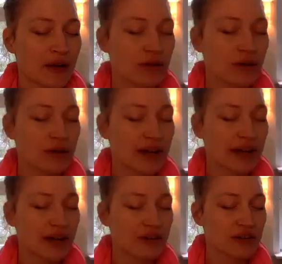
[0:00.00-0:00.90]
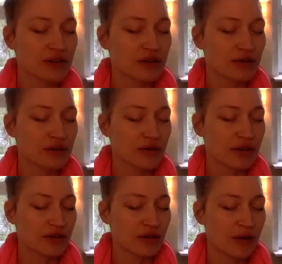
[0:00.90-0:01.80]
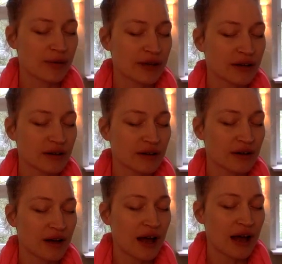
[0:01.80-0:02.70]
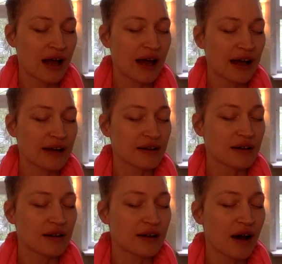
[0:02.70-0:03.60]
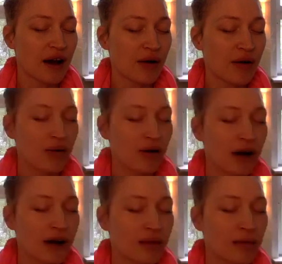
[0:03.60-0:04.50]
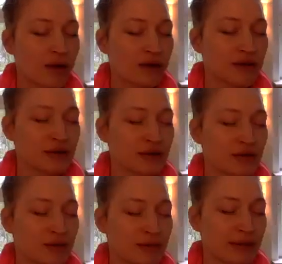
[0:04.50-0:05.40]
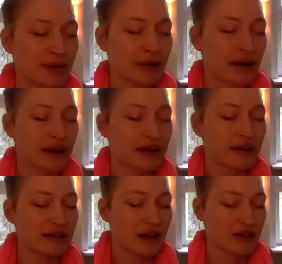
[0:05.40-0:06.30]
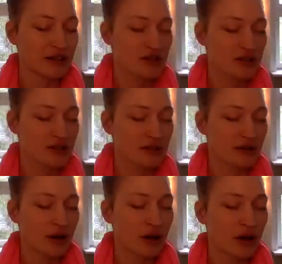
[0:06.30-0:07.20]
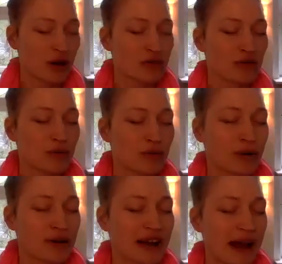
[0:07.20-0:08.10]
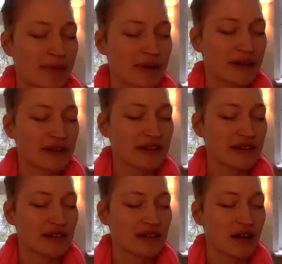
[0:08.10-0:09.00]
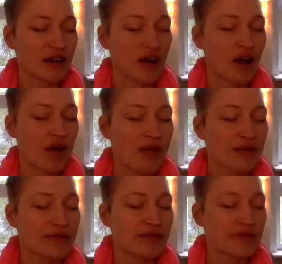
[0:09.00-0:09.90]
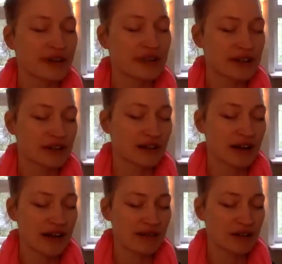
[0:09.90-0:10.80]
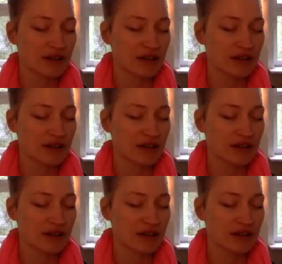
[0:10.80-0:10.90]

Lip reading: Connect to this topic, and now I want you to pay attention to what happens on the physical level